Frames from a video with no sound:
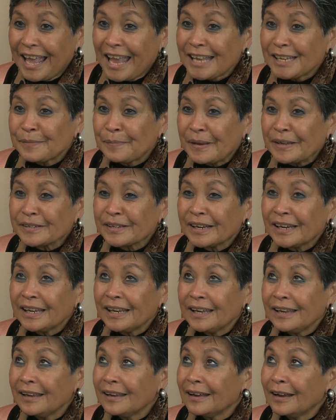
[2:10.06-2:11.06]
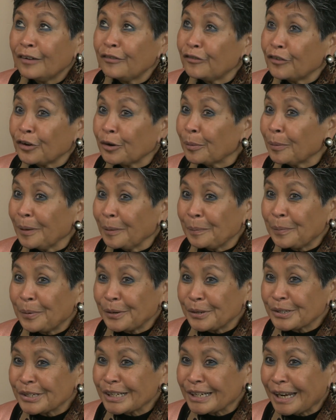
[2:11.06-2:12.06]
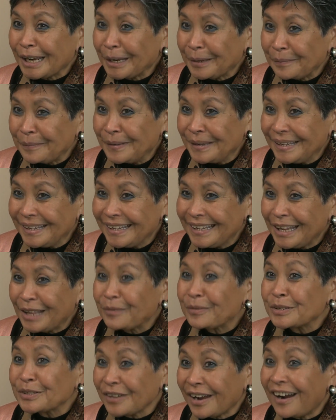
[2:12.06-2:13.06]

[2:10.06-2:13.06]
especially a verbal person like me. It was